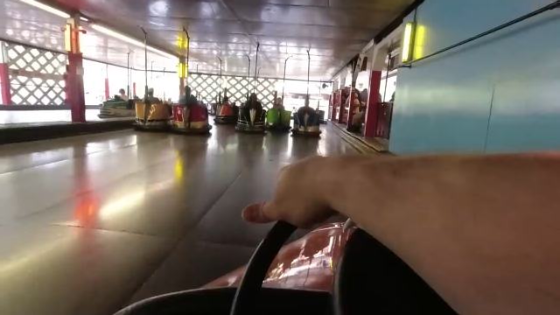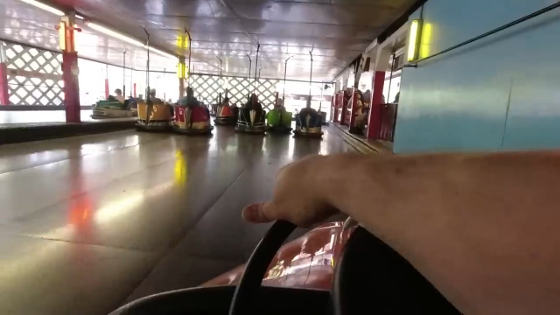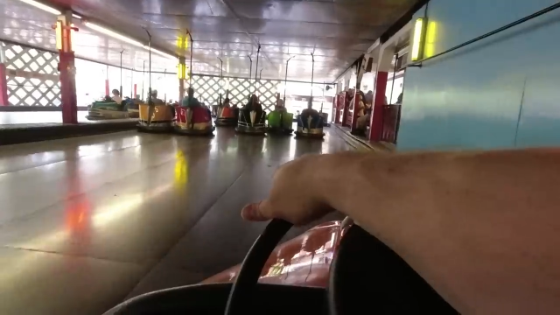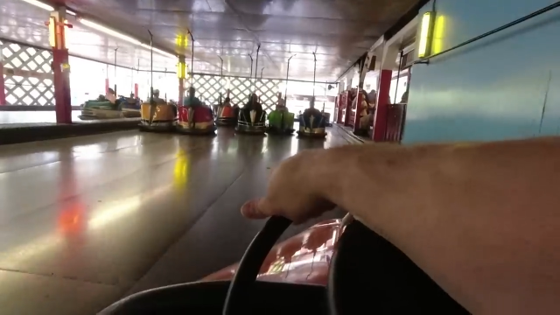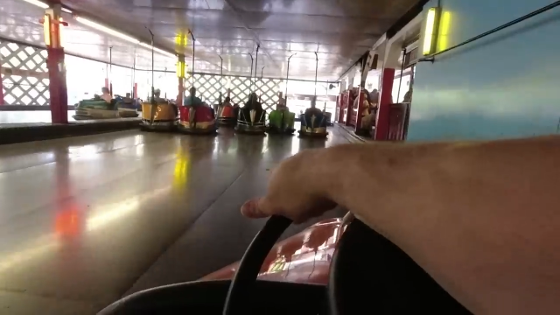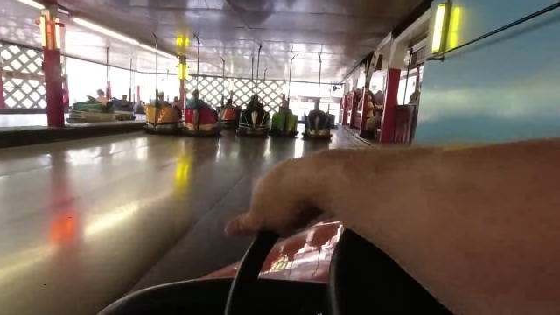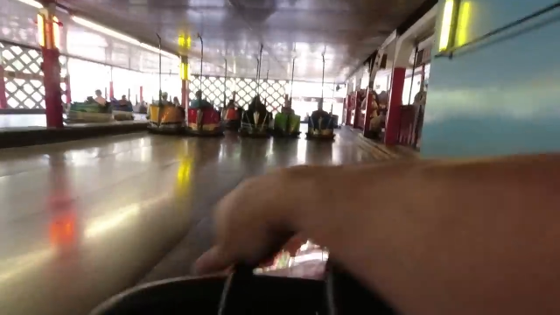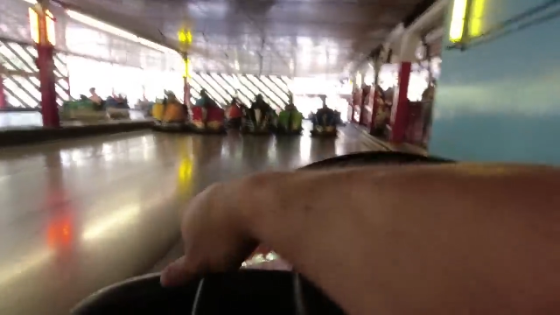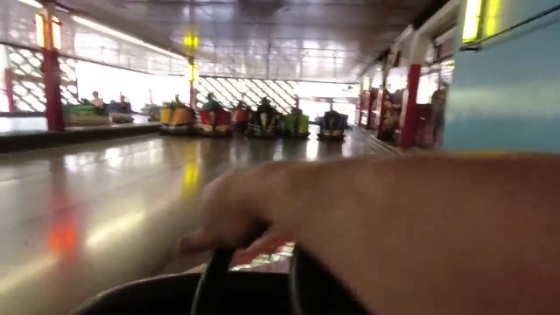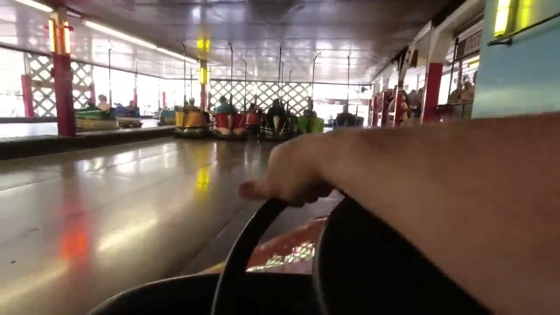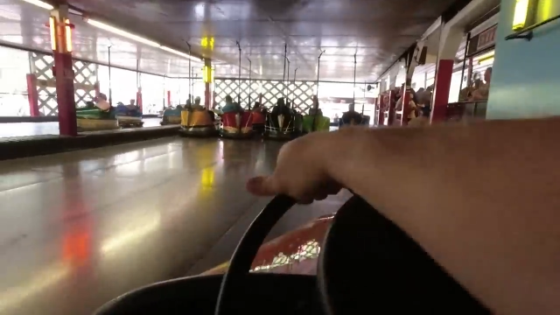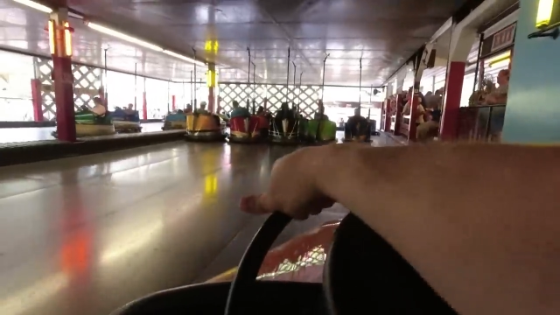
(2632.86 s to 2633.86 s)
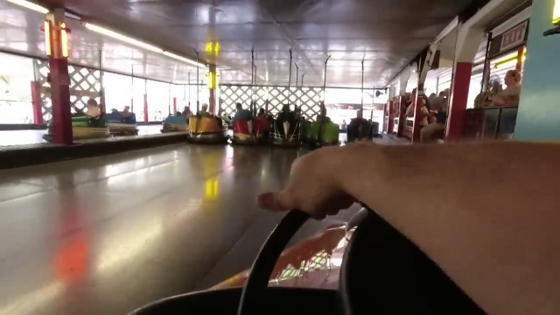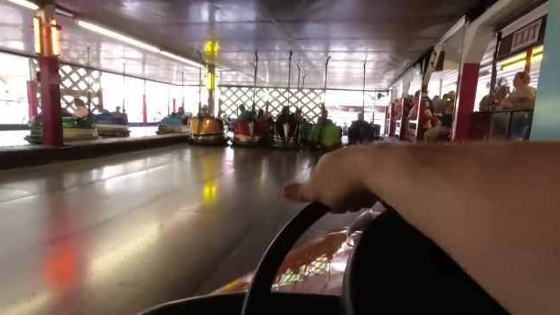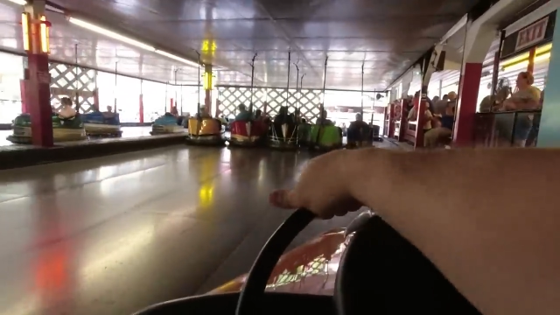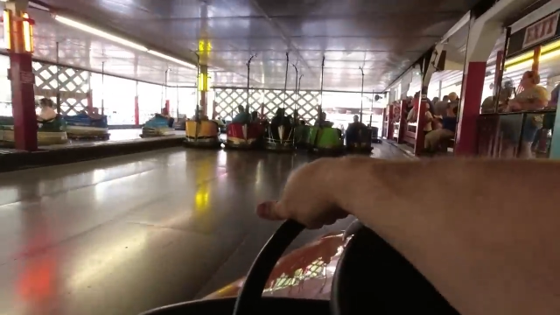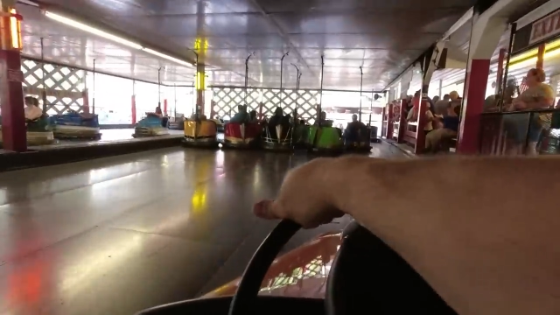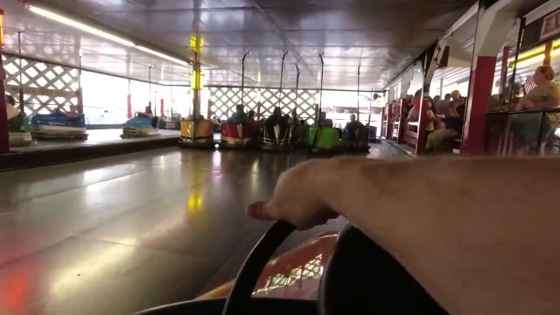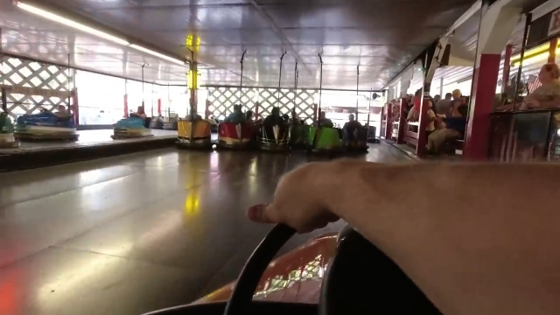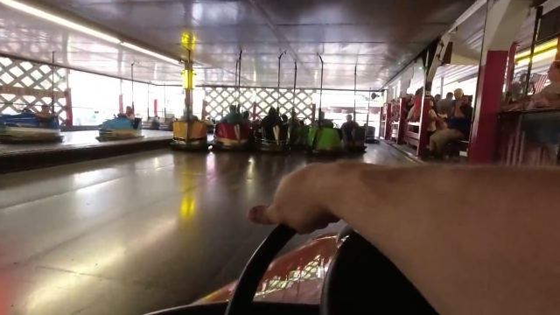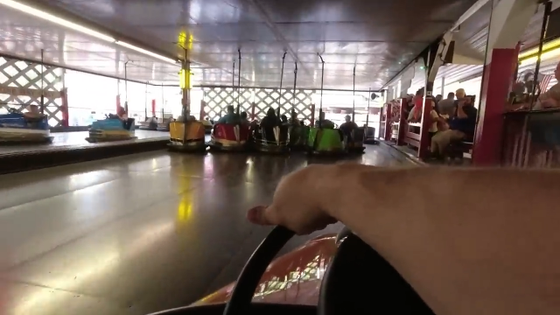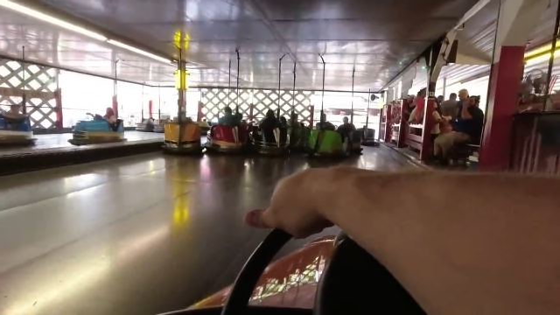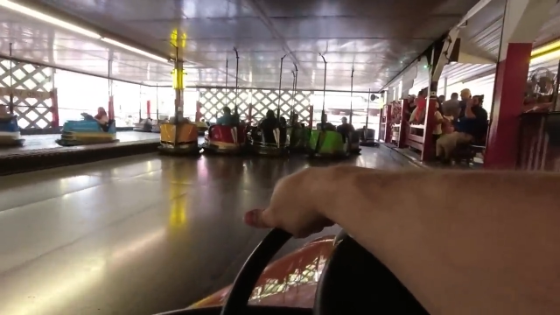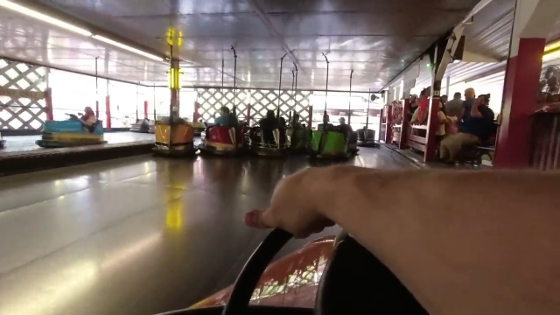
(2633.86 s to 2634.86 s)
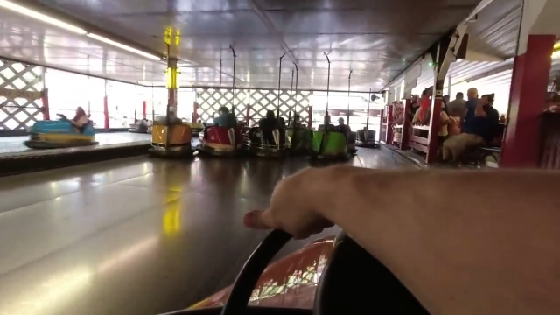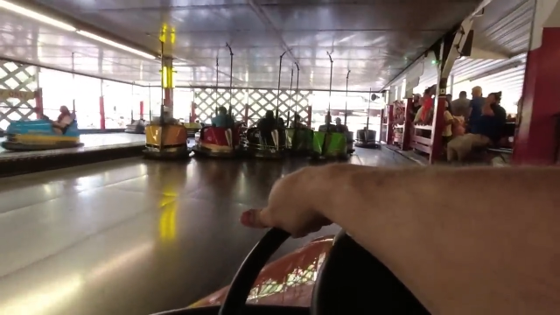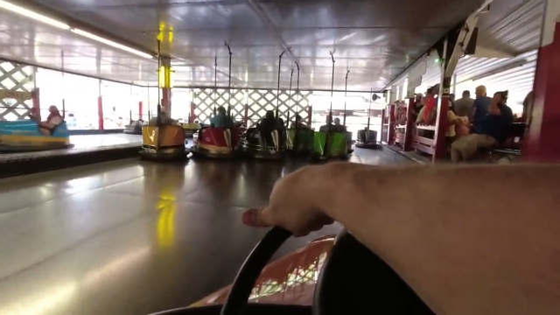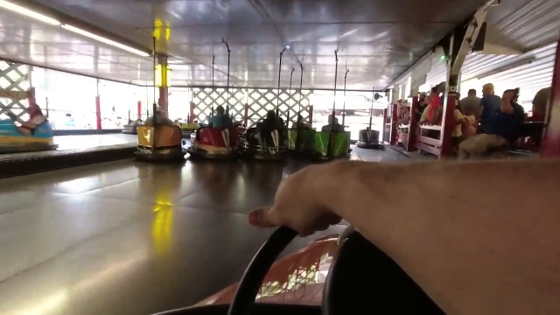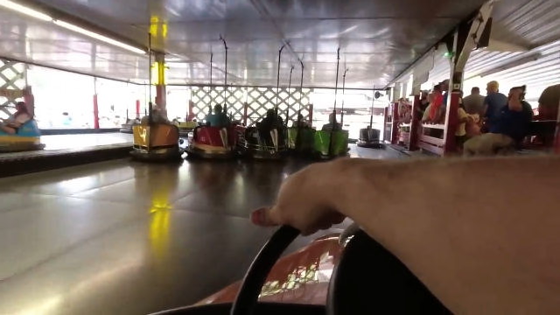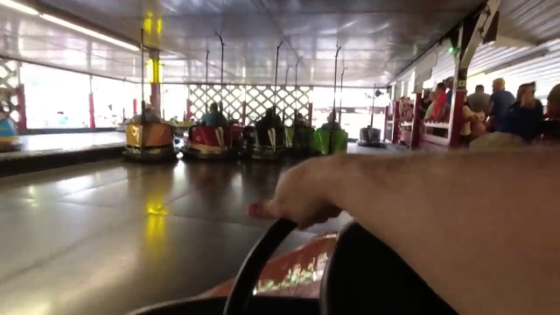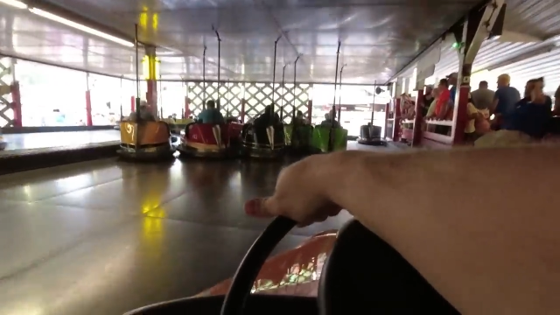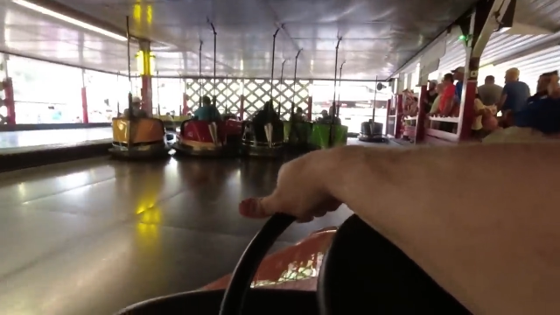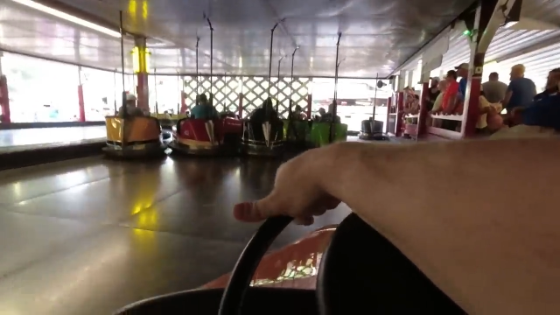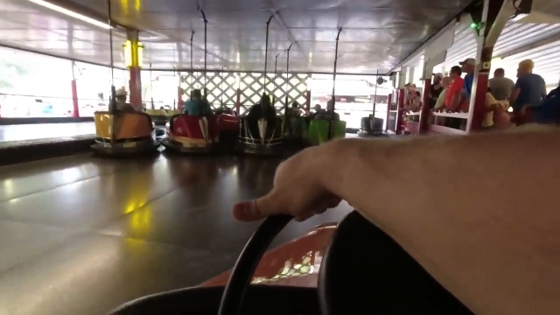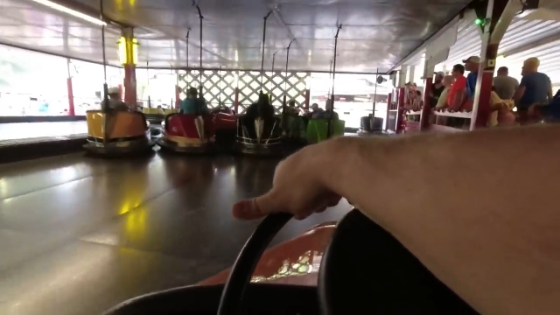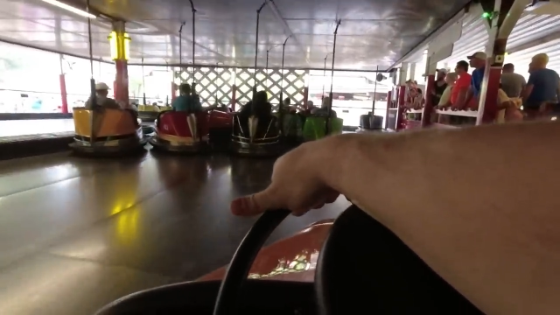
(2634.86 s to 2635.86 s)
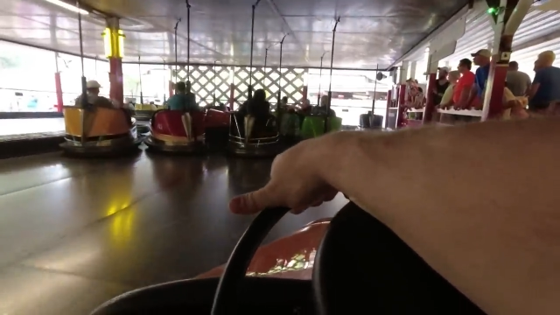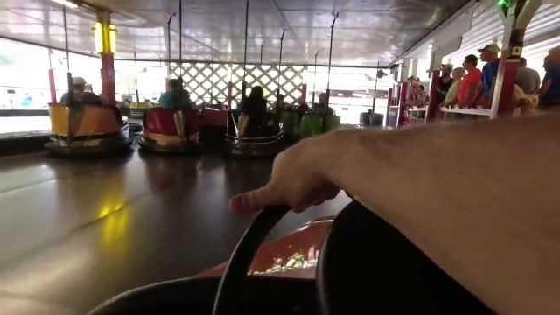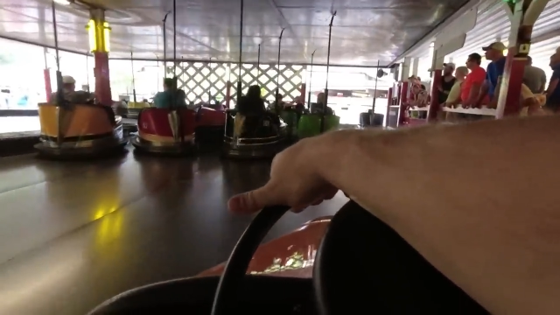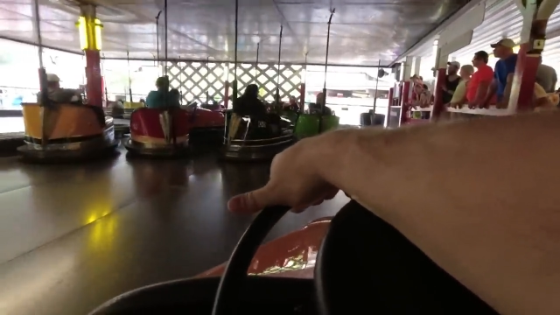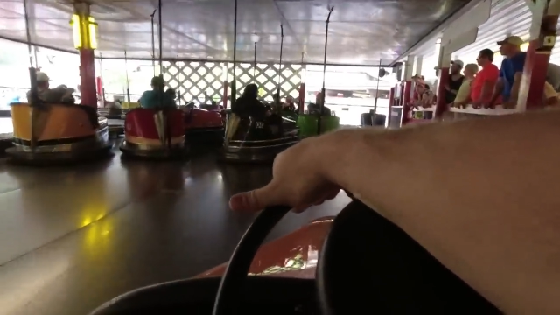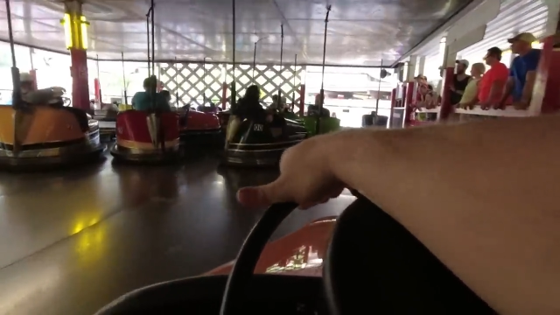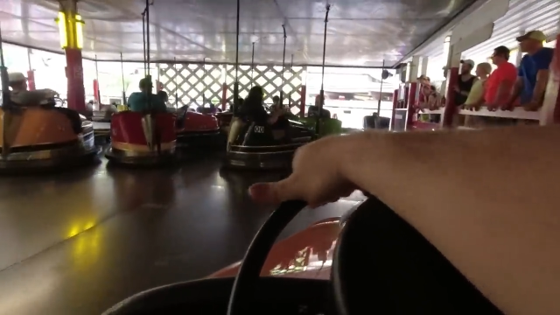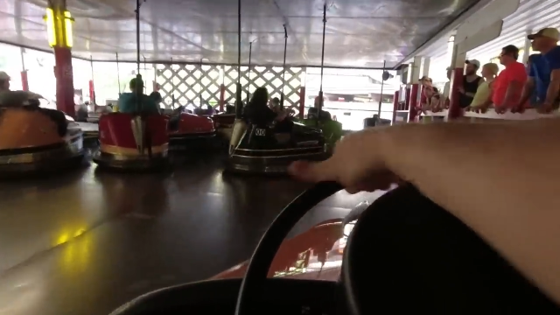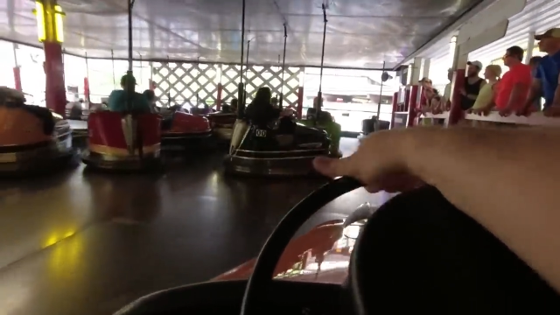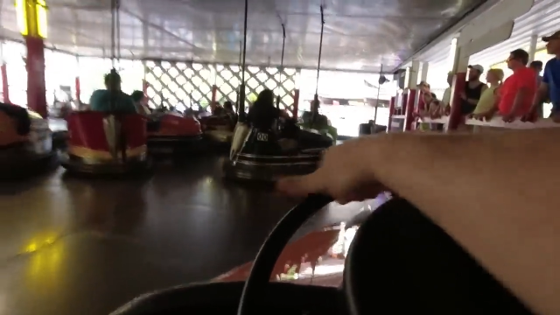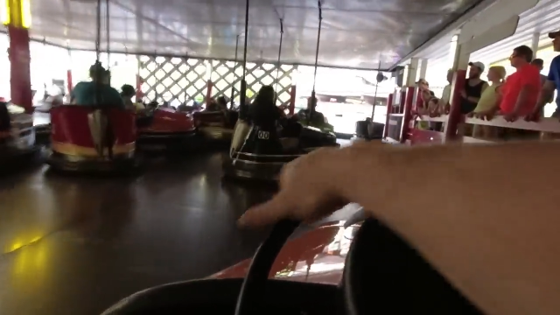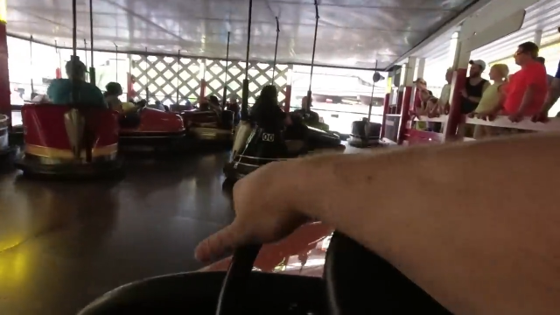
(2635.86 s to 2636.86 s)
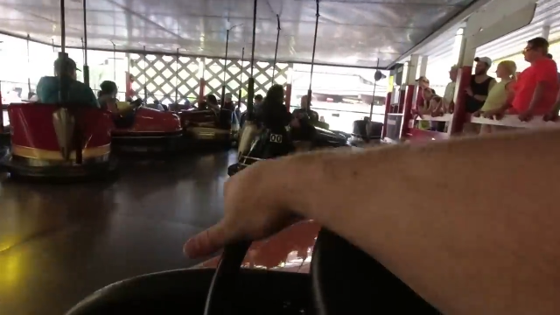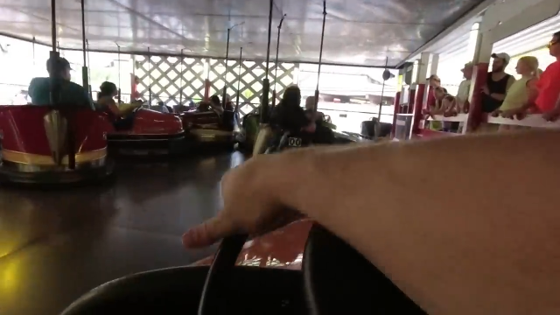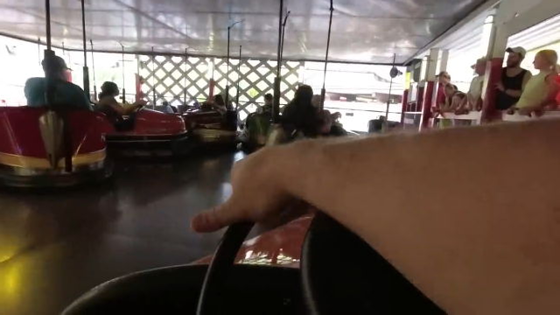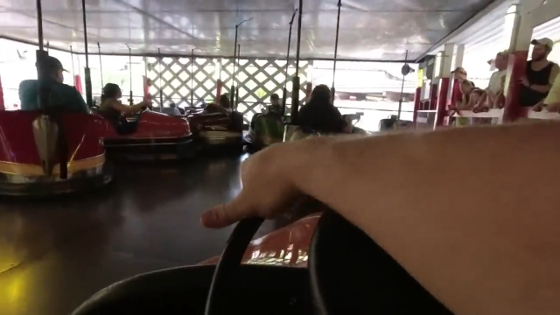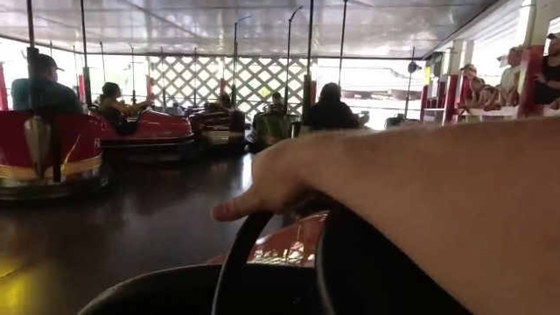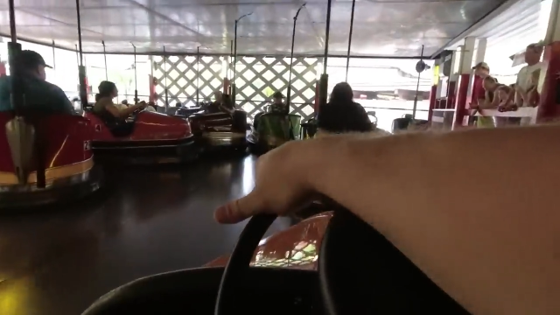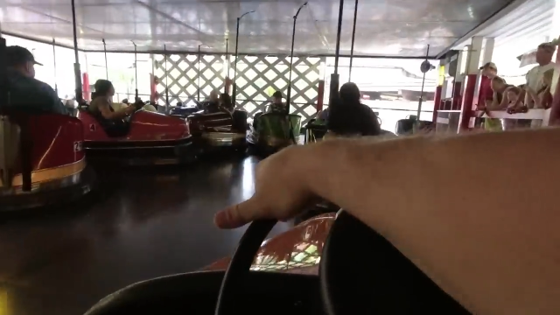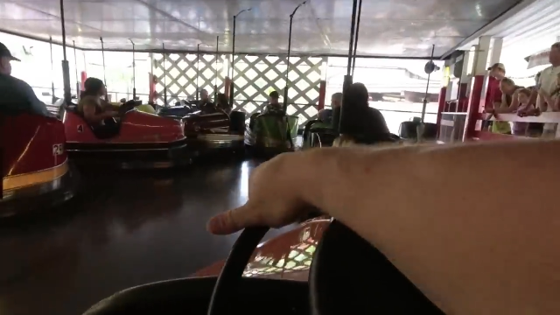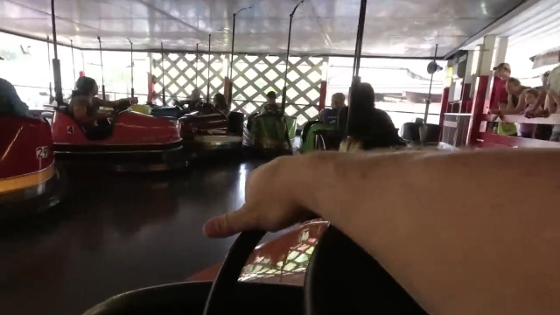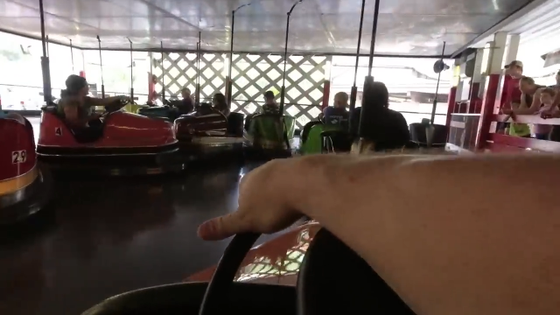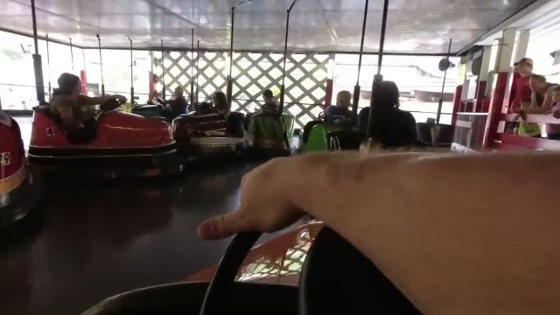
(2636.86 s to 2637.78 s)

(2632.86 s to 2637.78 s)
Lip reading: (no speaker visible)